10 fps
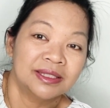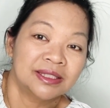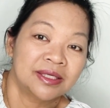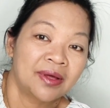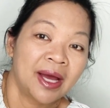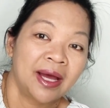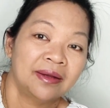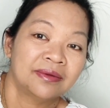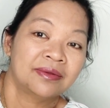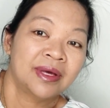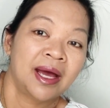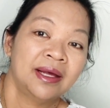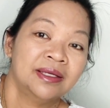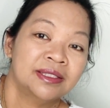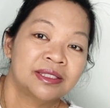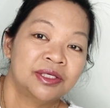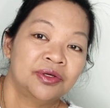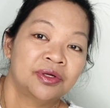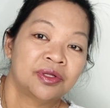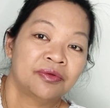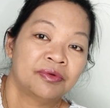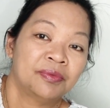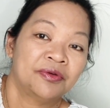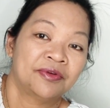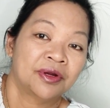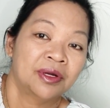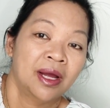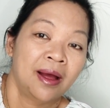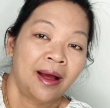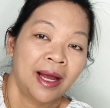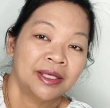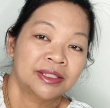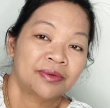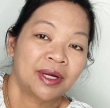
See that? That is a cuticle remover. I used to